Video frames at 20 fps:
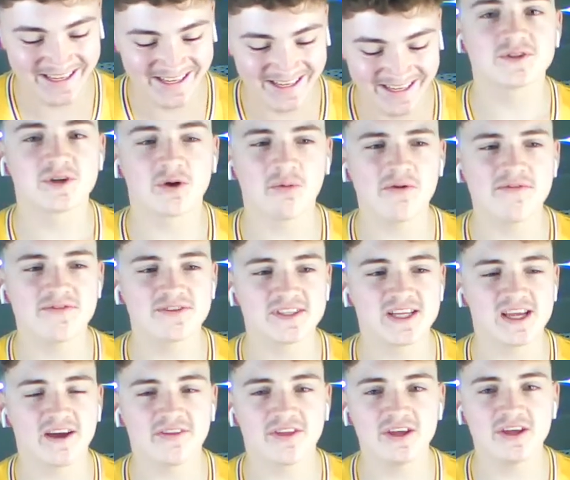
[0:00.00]
So
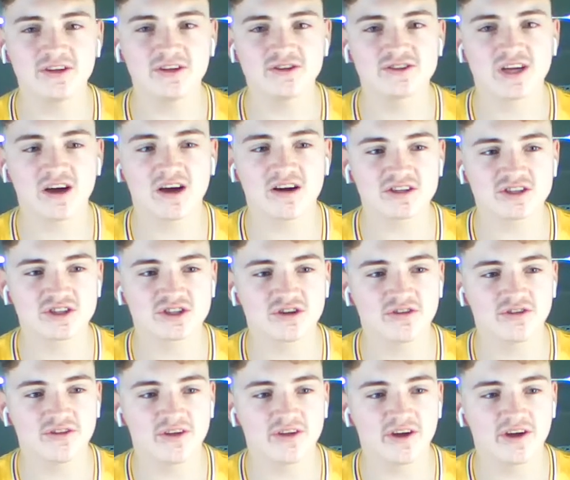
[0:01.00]
obviously, I think you touched
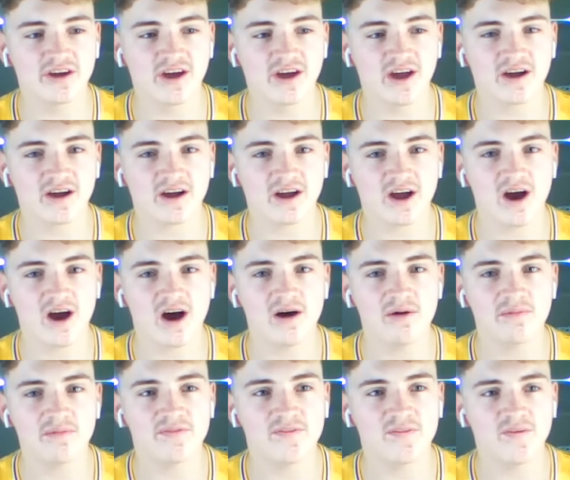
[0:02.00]
on the
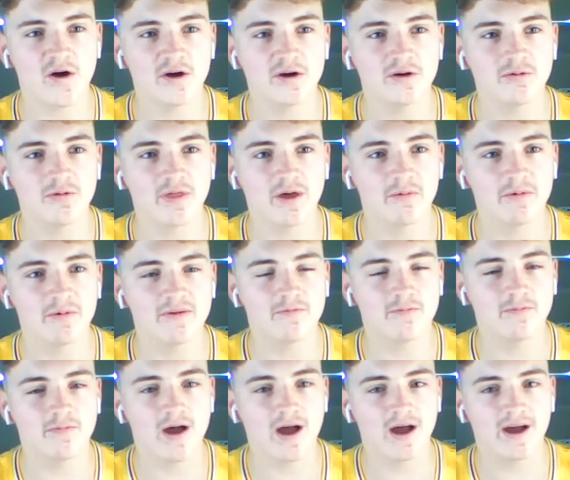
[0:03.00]
cup final that
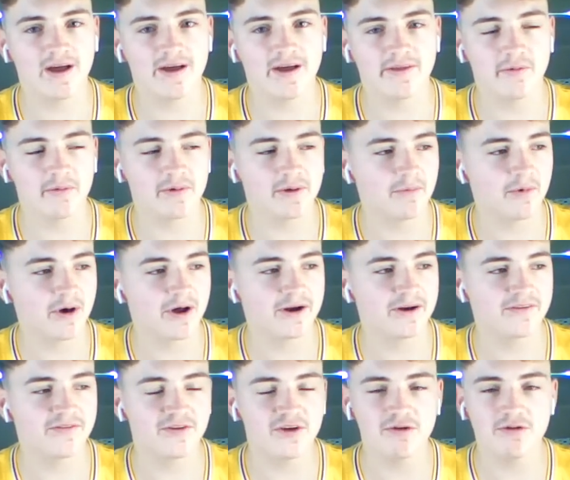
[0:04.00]
we won
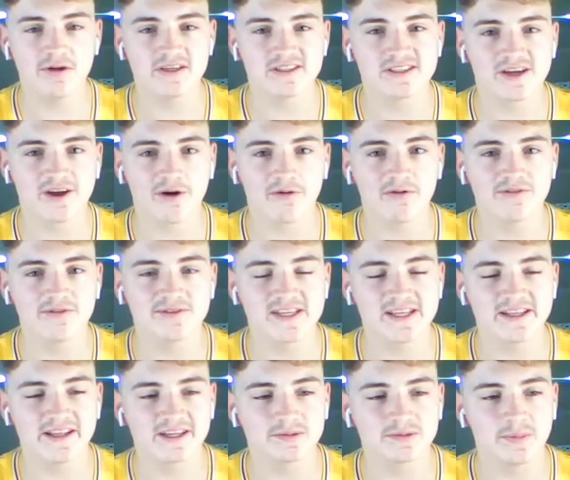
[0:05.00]
a few years ago.
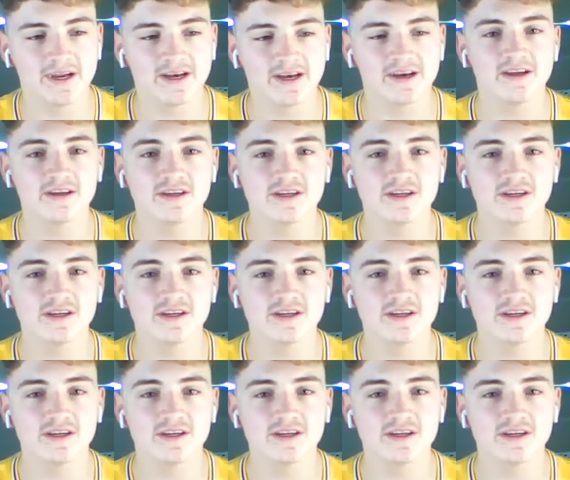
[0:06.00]
Obviously, there's been...